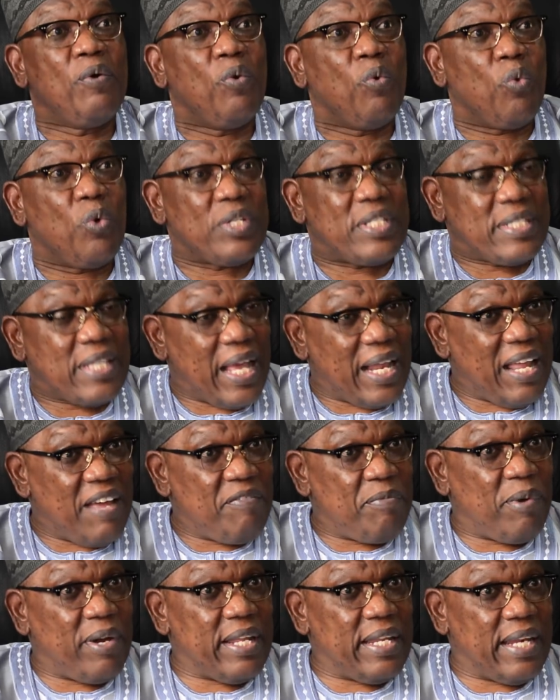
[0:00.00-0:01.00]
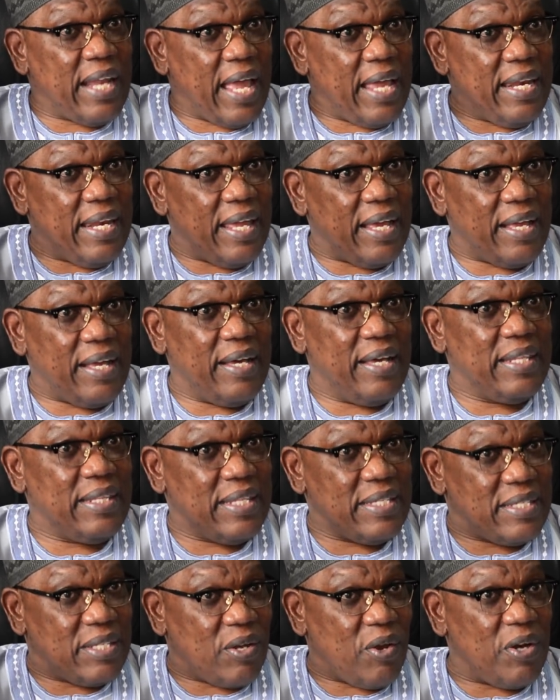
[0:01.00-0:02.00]
We tell everybody in INEC and
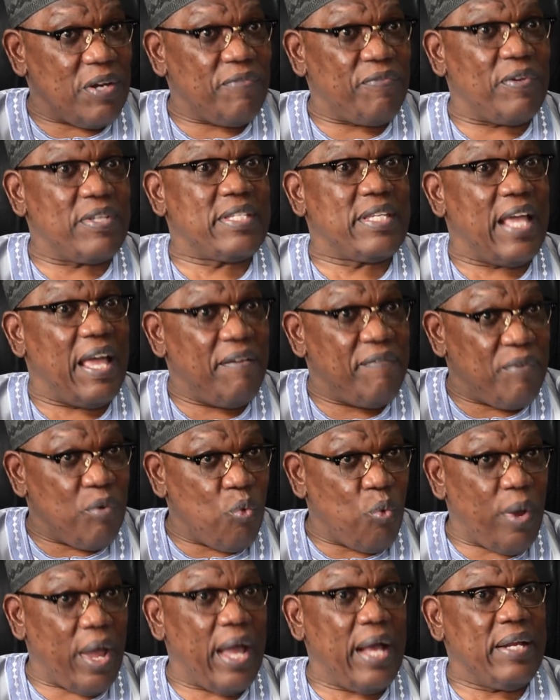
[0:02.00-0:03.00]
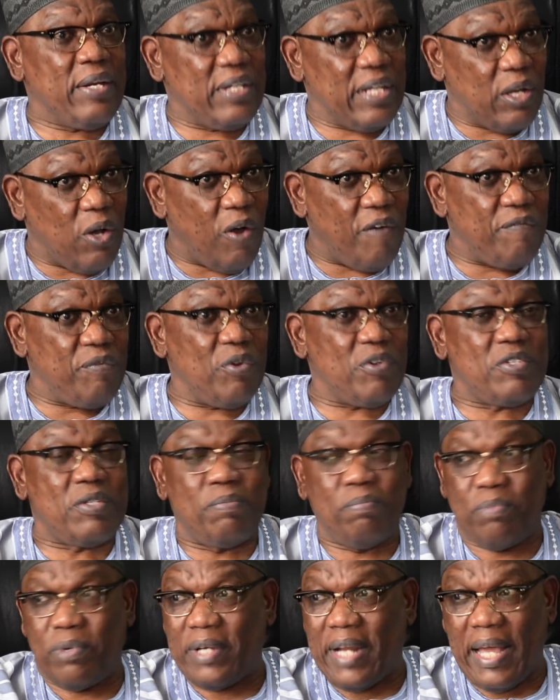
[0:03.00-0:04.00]
the security force everywhere, the governors,
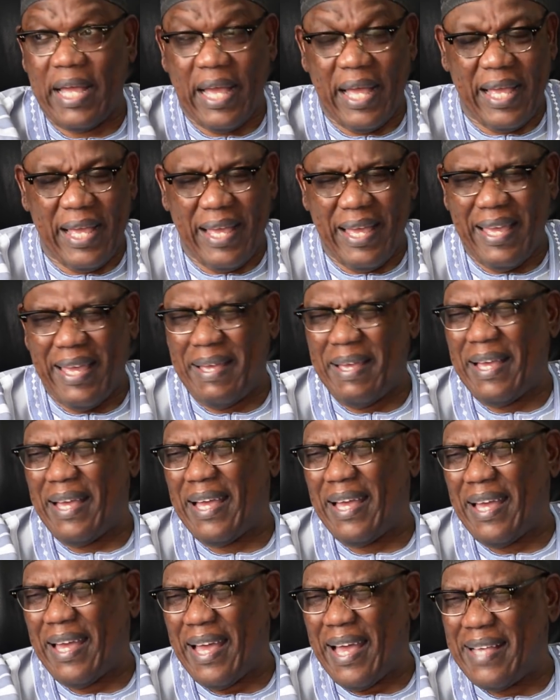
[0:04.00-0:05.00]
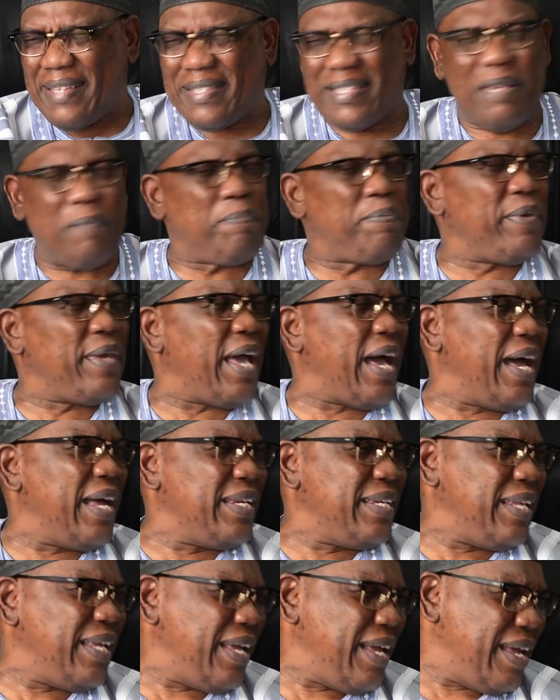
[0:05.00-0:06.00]
both SDP
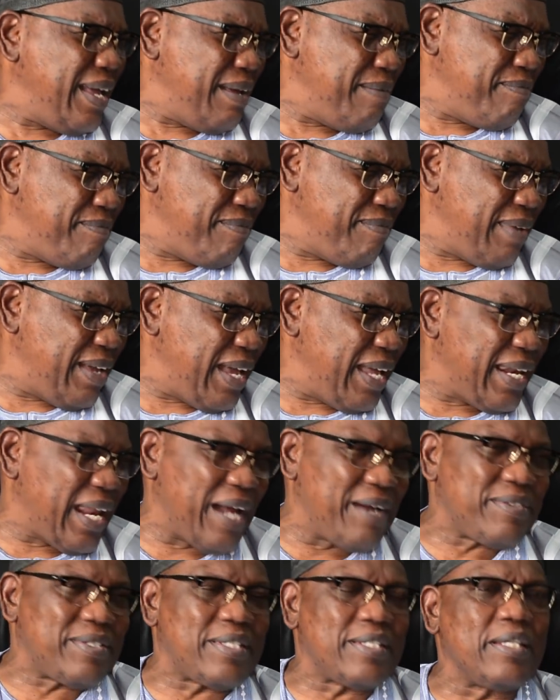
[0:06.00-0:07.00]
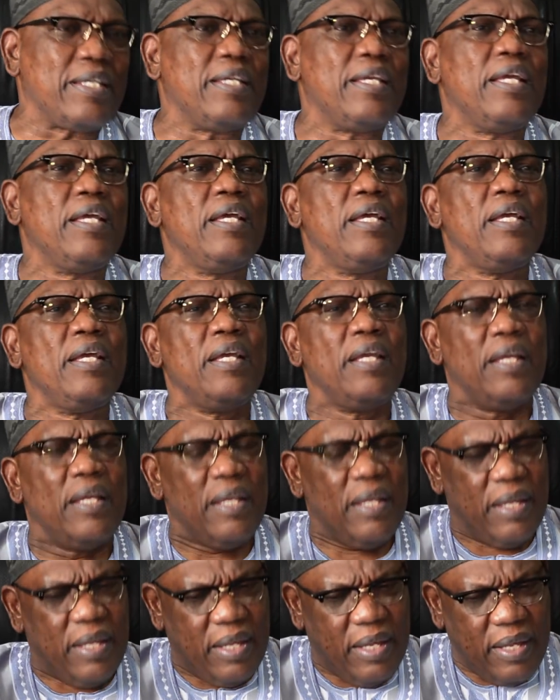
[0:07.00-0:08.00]
and NRC,
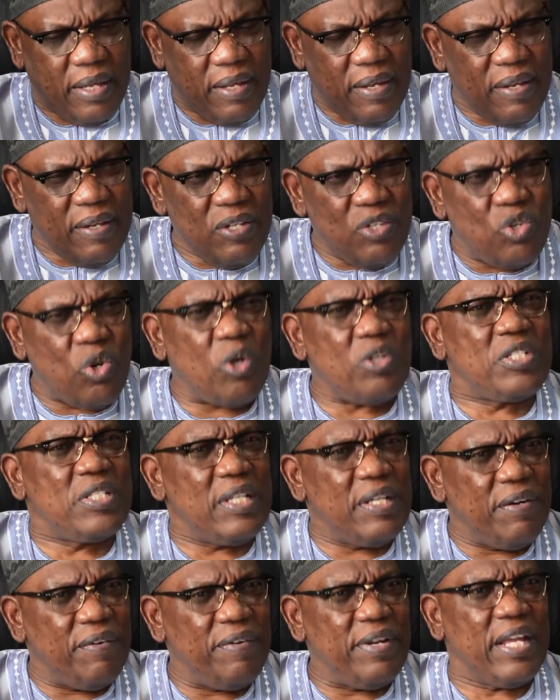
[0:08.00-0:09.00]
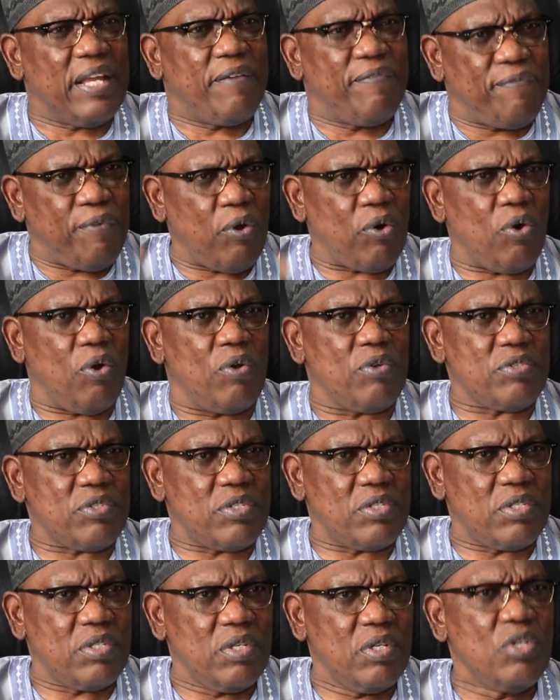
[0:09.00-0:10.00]
don't rig for
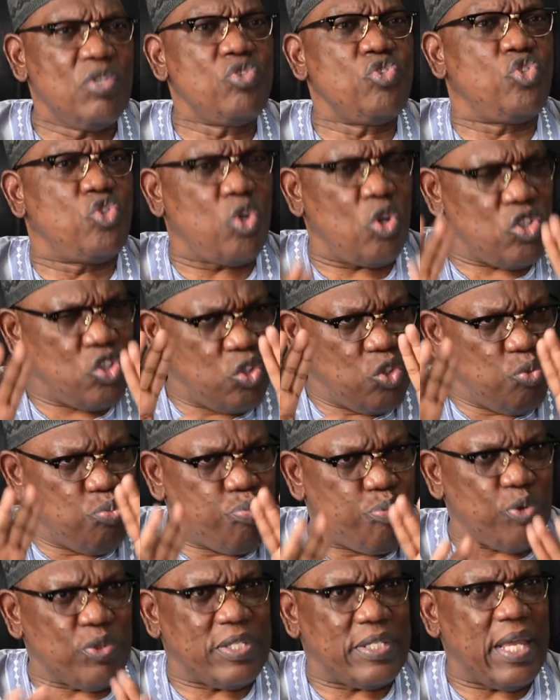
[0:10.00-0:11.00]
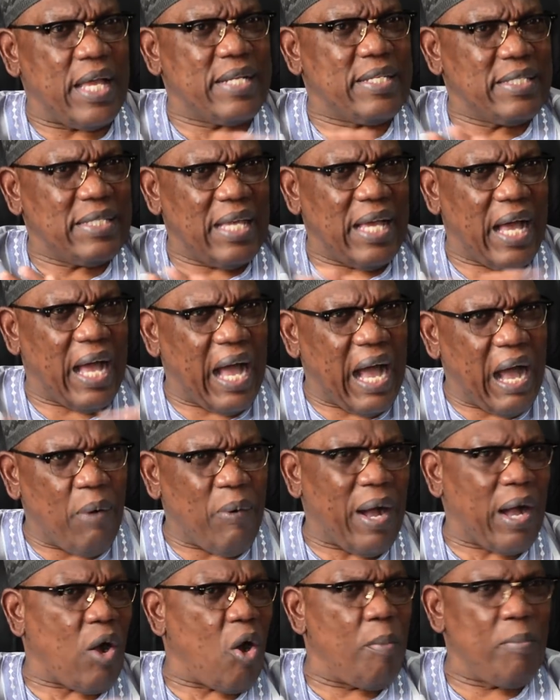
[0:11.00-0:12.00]
us, just protect
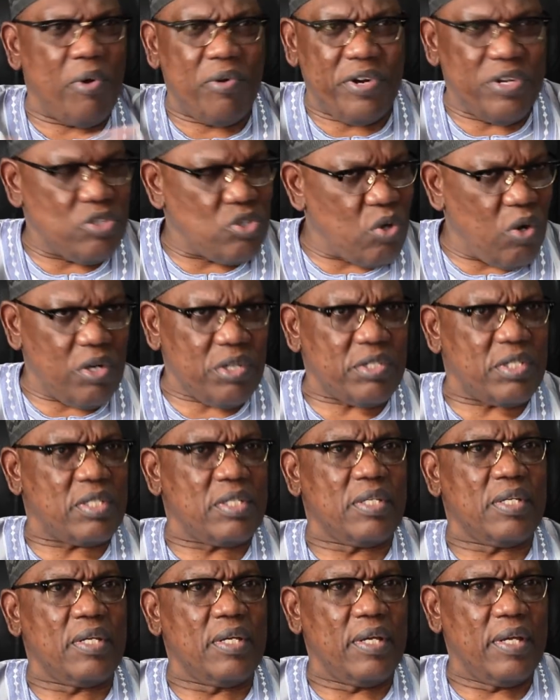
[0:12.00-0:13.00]
our common results.